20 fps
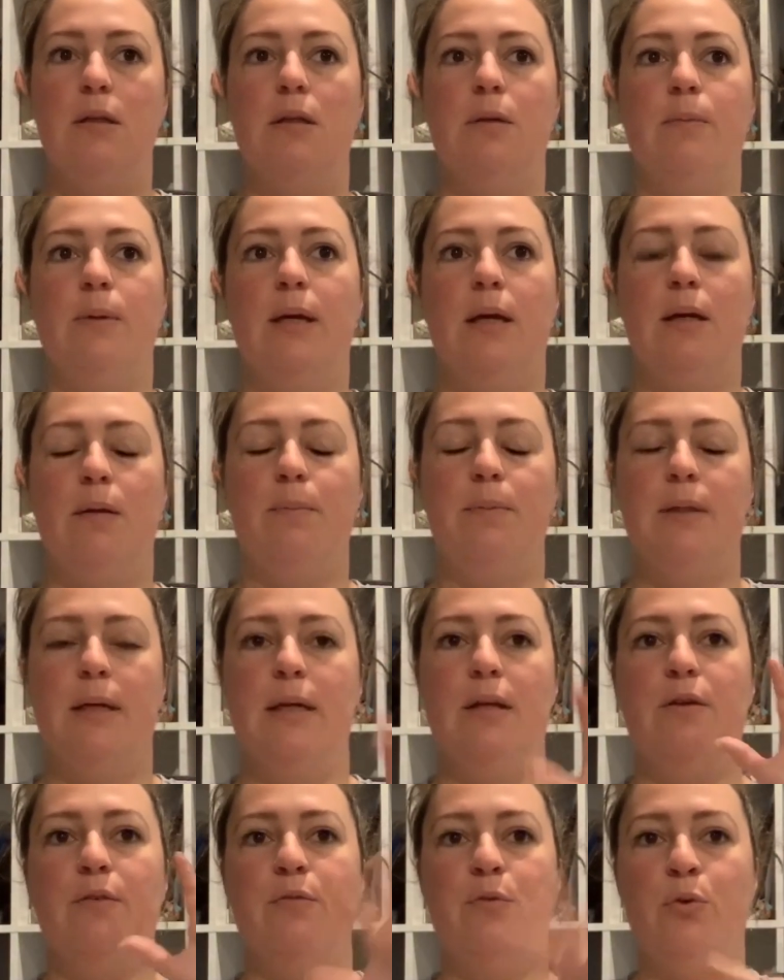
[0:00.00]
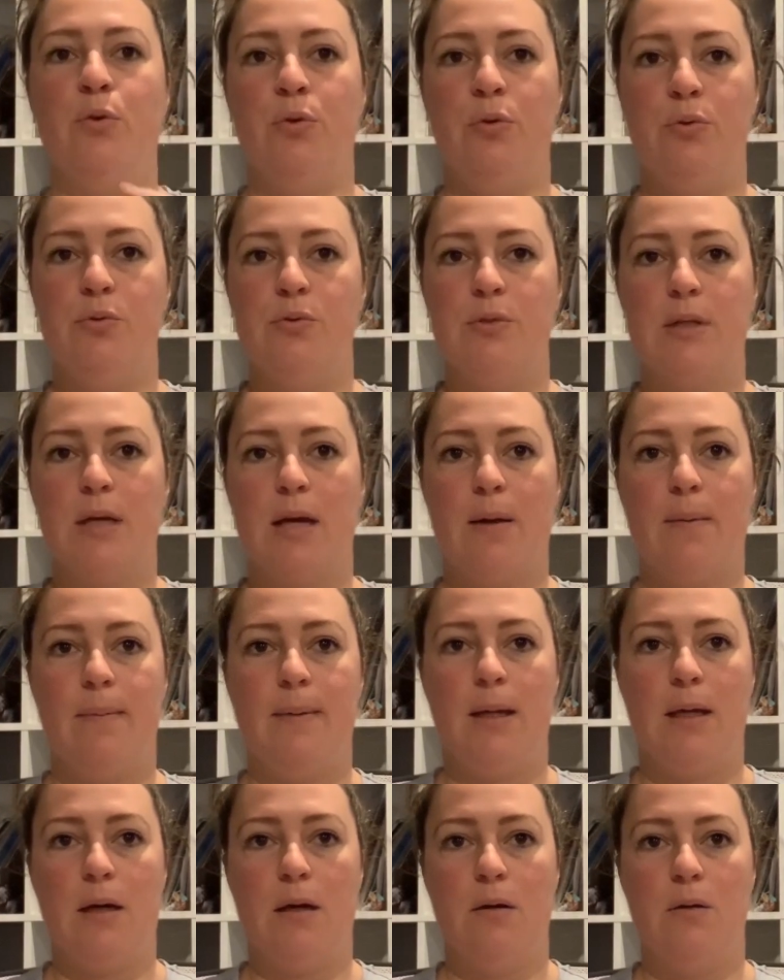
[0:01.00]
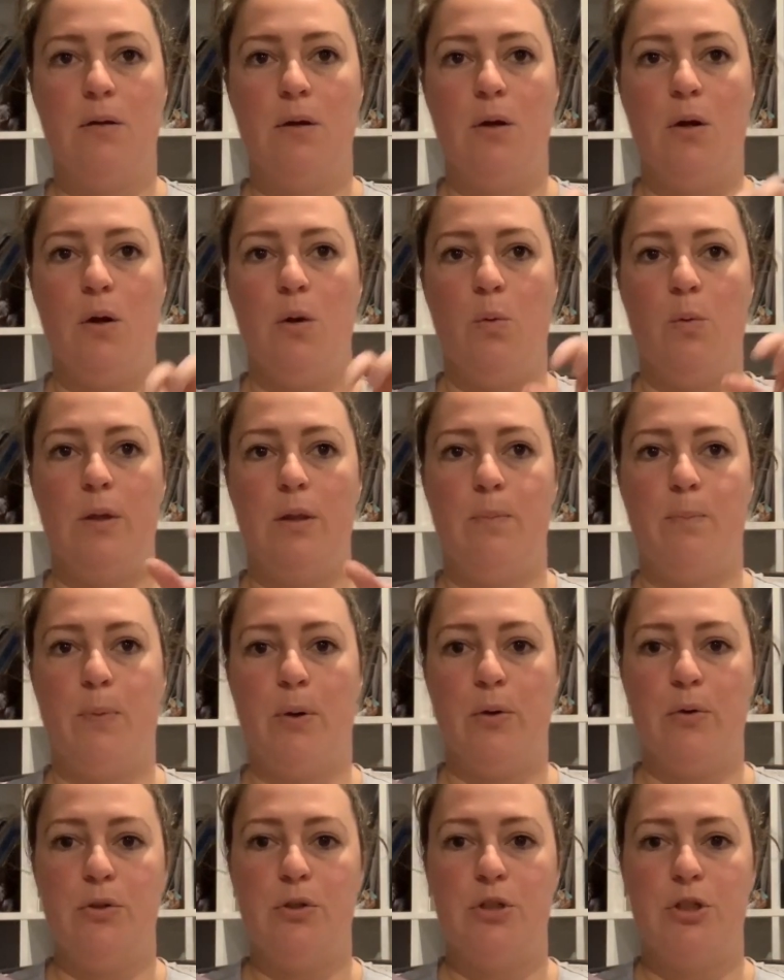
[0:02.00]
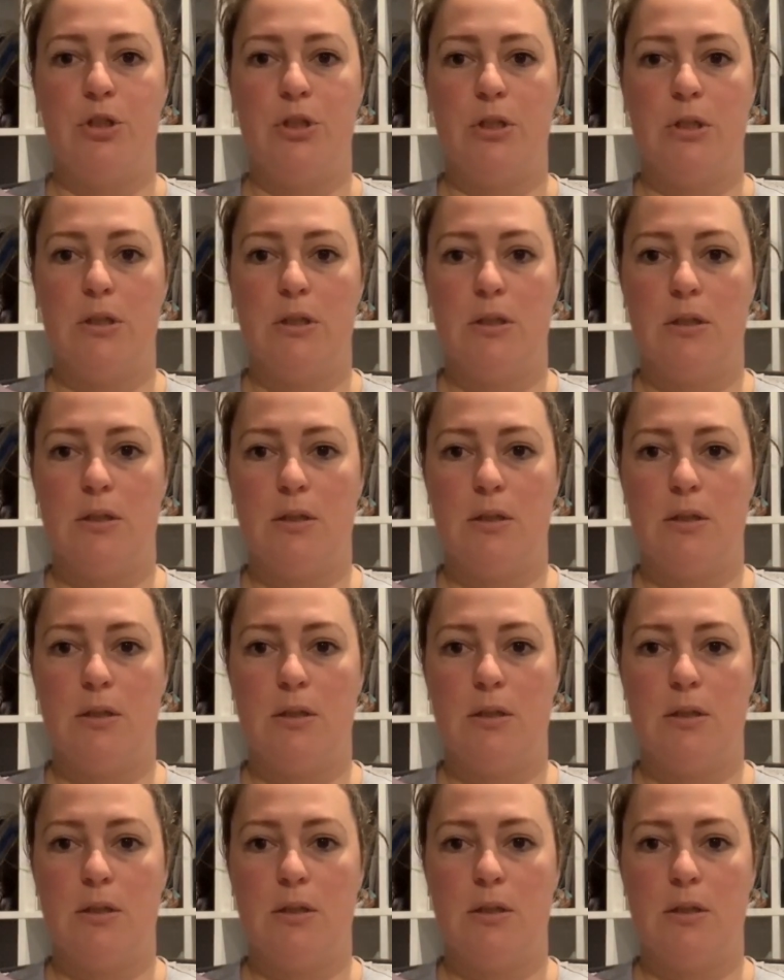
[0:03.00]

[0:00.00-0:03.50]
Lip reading: Then we had a plate of noodles come out with poached